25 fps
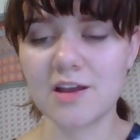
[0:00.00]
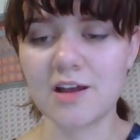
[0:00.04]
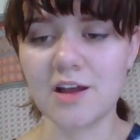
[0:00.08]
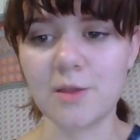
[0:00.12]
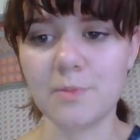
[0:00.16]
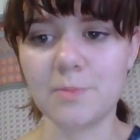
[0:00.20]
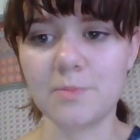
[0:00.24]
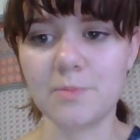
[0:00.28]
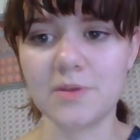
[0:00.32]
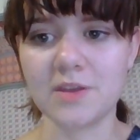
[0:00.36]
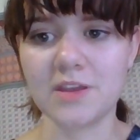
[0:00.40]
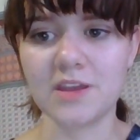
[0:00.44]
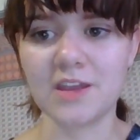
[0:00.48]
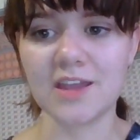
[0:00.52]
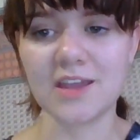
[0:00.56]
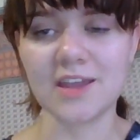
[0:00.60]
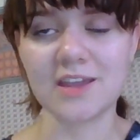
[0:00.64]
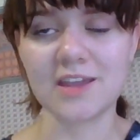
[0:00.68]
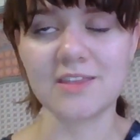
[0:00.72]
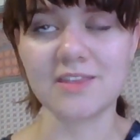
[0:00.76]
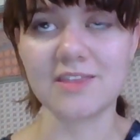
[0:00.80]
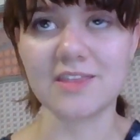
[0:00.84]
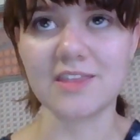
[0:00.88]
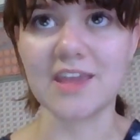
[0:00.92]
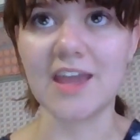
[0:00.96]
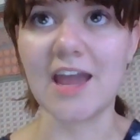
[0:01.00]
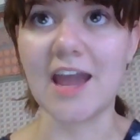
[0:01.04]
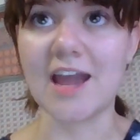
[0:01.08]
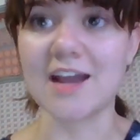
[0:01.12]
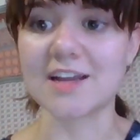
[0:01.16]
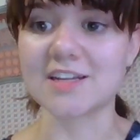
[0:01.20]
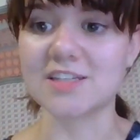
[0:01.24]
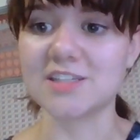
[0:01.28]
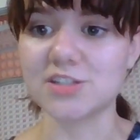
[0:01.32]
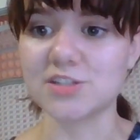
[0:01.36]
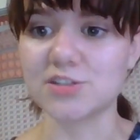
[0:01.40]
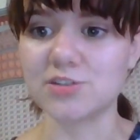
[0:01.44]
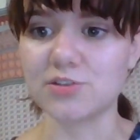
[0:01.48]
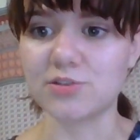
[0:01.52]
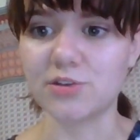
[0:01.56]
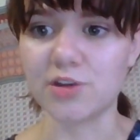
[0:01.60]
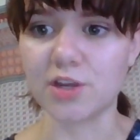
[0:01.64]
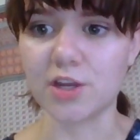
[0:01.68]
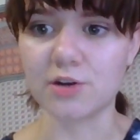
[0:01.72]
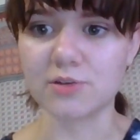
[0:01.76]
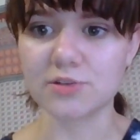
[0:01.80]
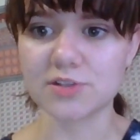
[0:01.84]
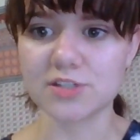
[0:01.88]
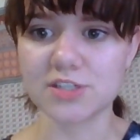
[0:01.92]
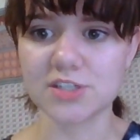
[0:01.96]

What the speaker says: I'll be in the acting studio,